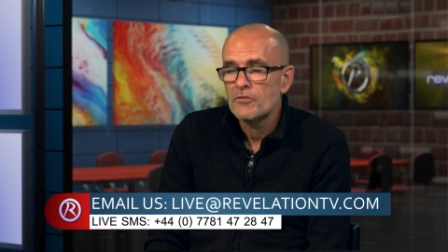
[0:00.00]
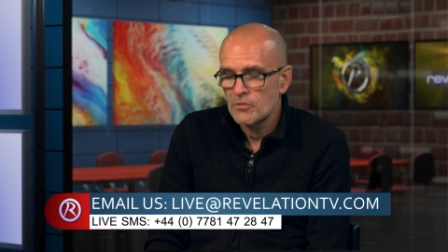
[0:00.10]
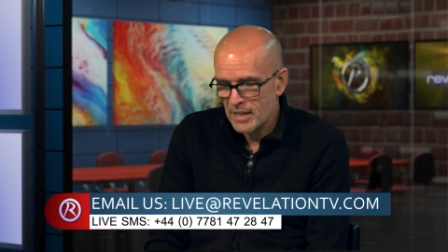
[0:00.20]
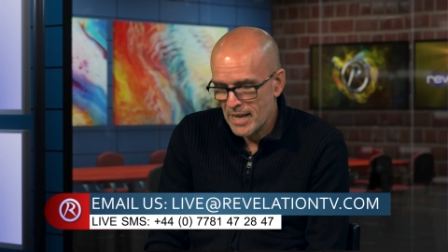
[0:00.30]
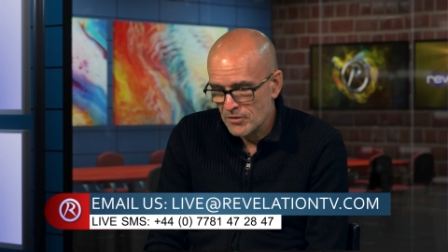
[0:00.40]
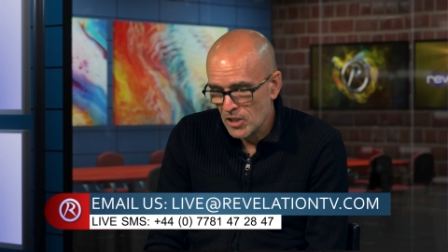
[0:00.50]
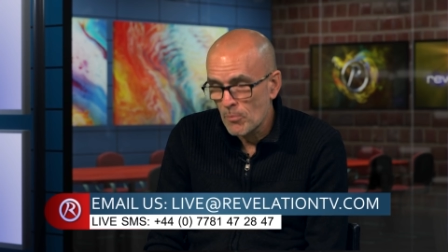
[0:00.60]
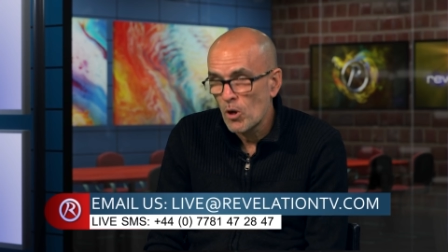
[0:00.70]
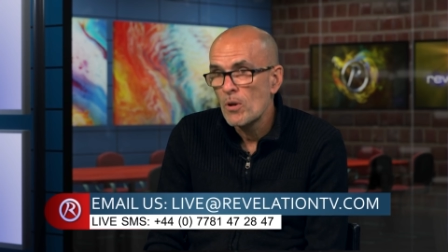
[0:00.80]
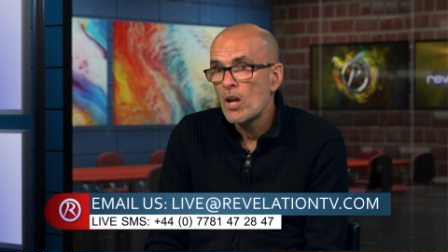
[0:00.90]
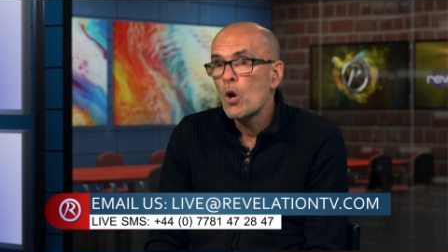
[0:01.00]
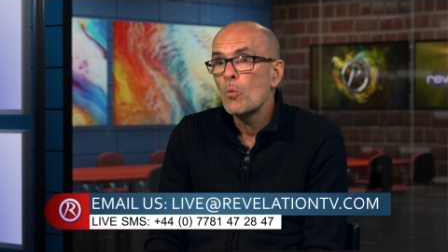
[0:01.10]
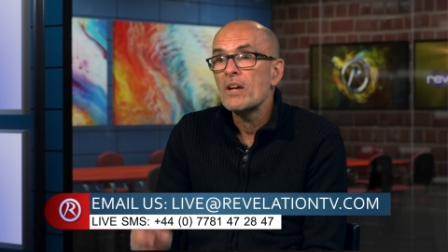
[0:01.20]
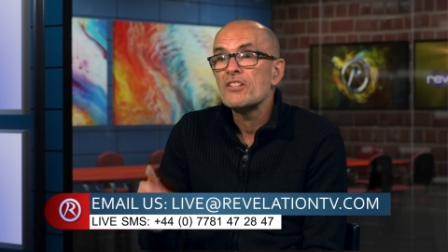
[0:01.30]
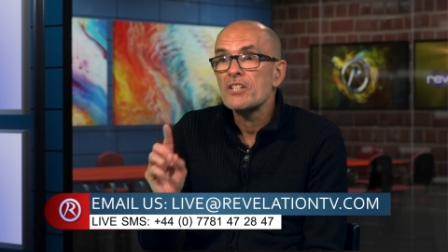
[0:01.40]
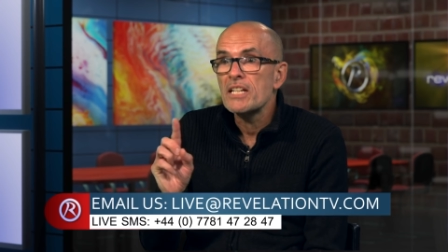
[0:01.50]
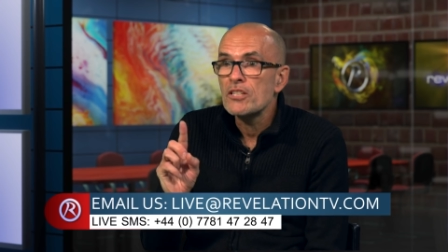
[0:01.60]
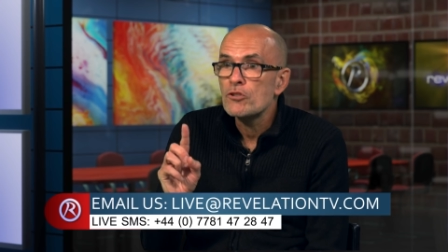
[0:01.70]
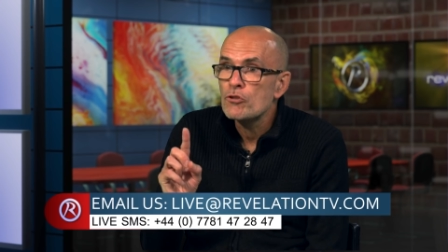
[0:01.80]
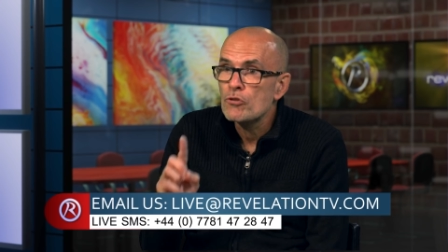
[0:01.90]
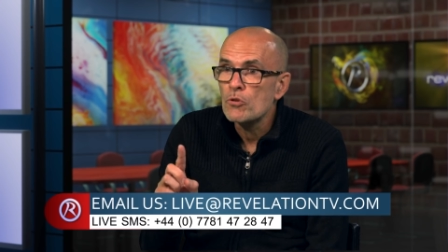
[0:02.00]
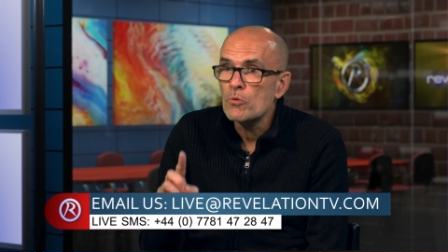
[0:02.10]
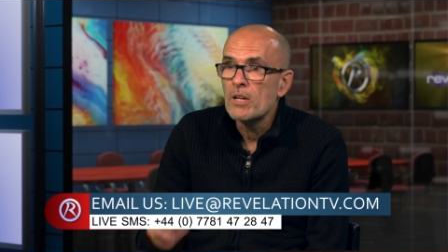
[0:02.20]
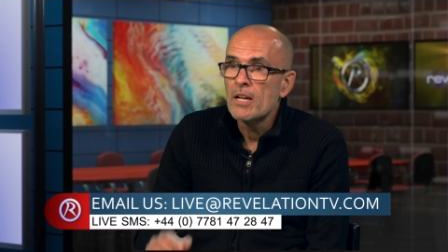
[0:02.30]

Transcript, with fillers: till the cows come home, which is true.